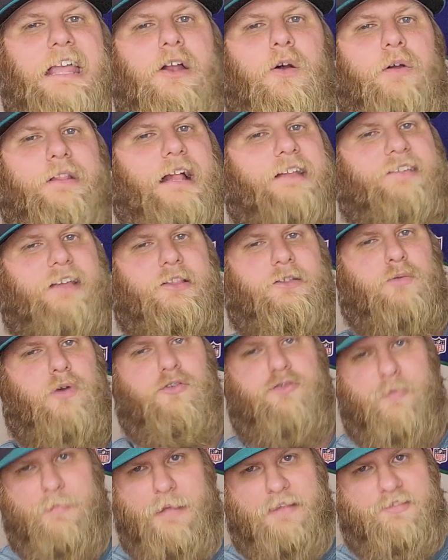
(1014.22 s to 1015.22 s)
you know what, that's not the
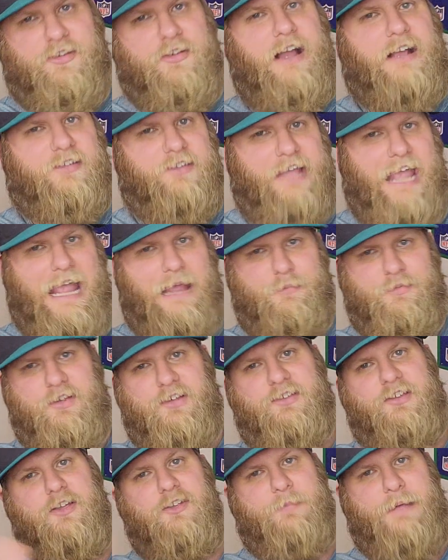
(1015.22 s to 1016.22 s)
road trip. That's their next games,
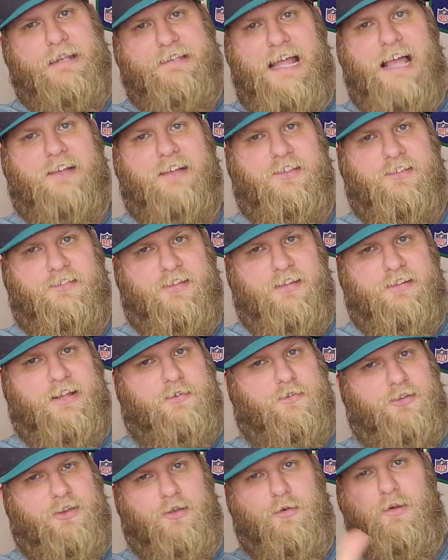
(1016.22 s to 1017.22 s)
excuse me, and Texas in
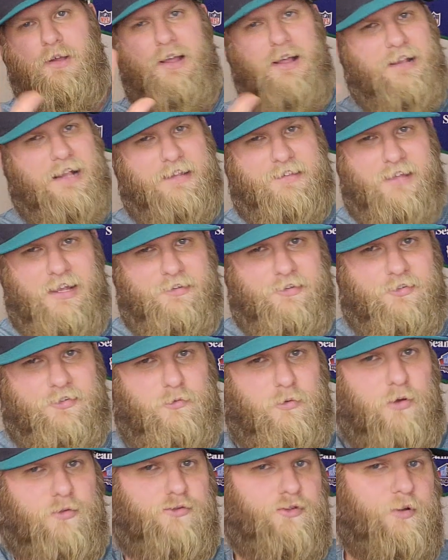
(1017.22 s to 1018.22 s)
there too. That's not just
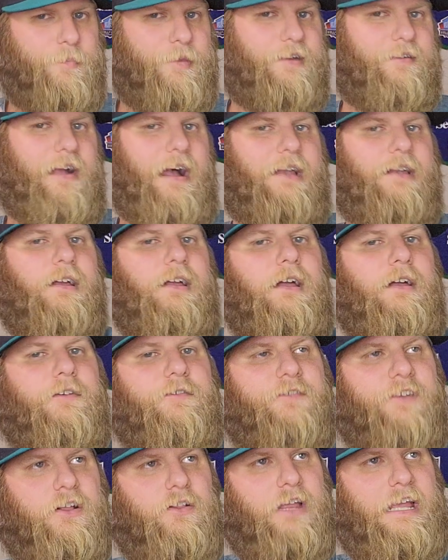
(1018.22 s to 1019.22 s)
the road trip, but you got
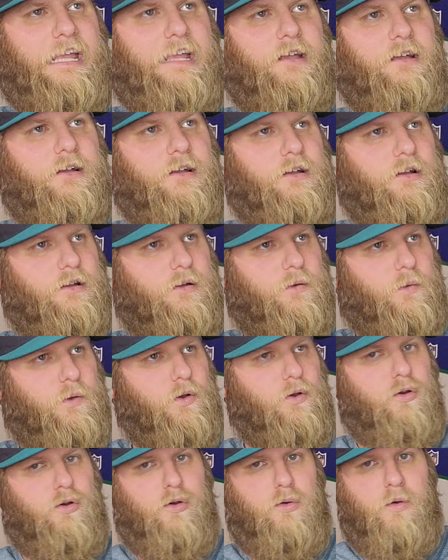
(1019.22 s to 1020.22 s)
Philly,
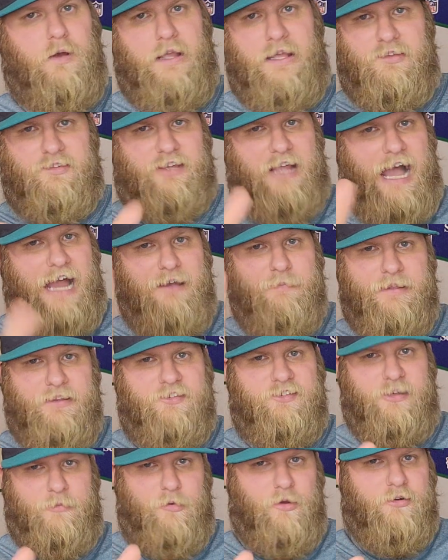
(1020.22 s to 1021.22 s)
who is kind of been
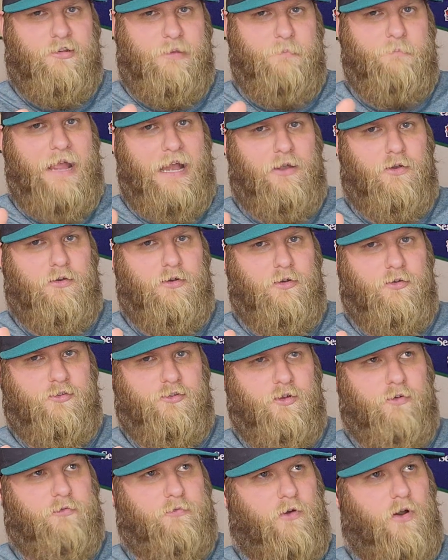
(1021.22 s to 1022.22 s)
similar to the Mariners
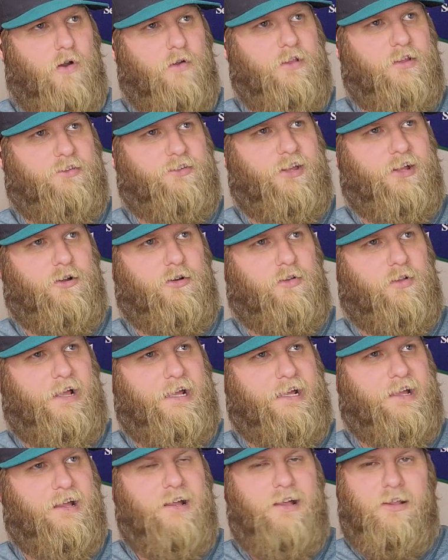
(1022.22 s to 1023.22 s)
so far this year.
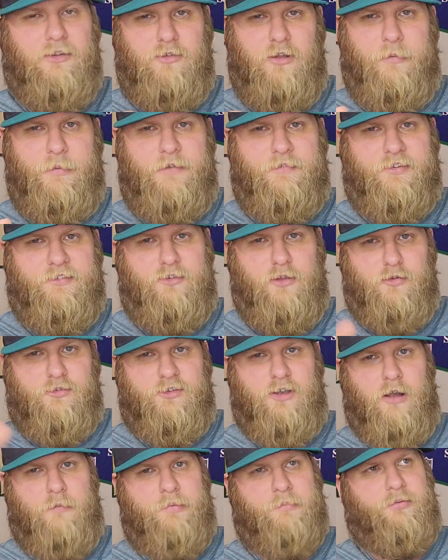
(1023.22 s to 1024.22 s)
Like, a little bit of a slow
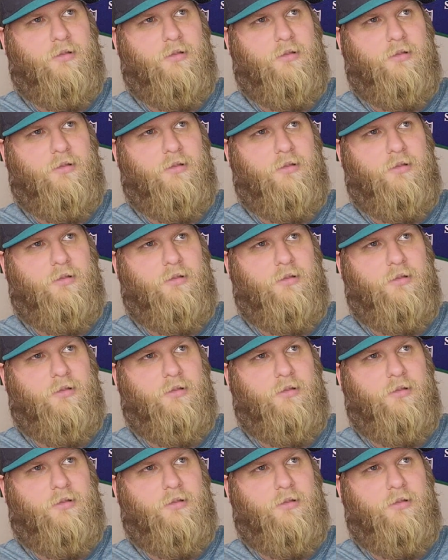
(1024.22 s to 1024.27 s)
start,